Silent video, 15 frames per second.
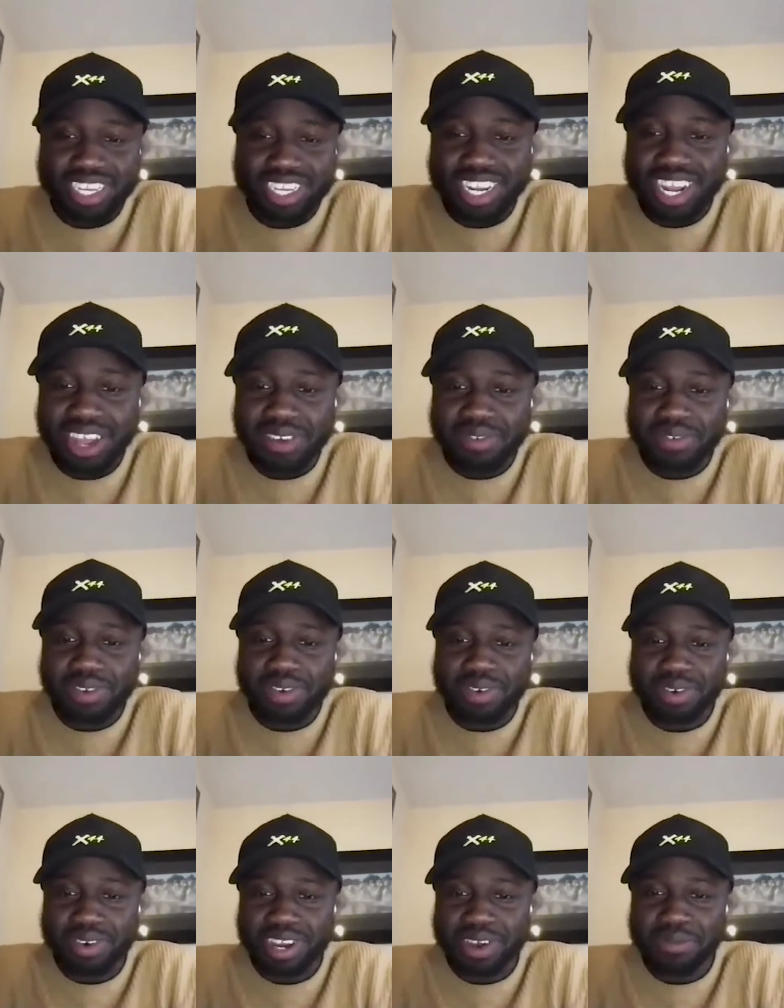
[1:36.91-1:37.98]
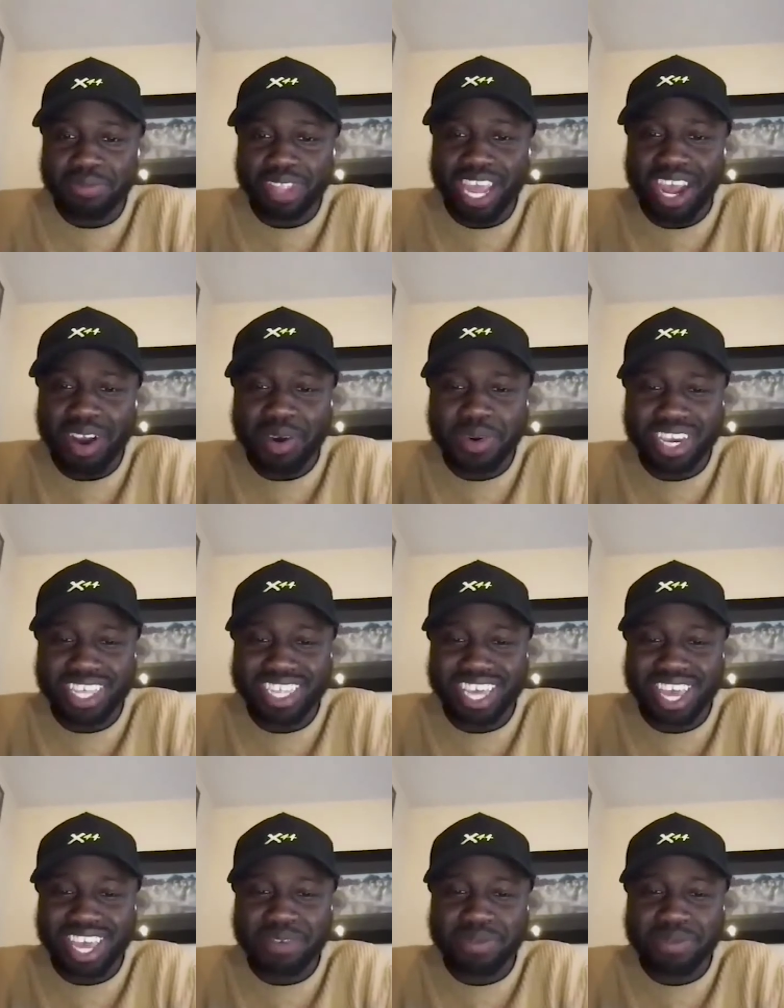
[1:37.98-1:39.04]
And I feel um, that always
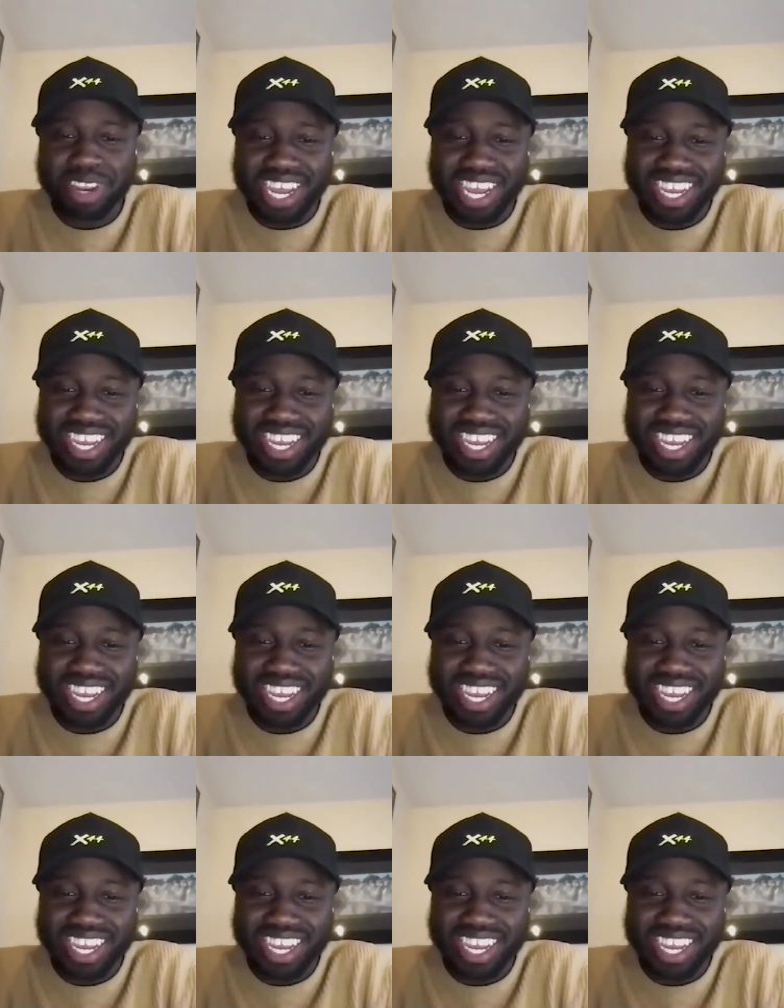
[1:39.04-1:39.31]
gave me that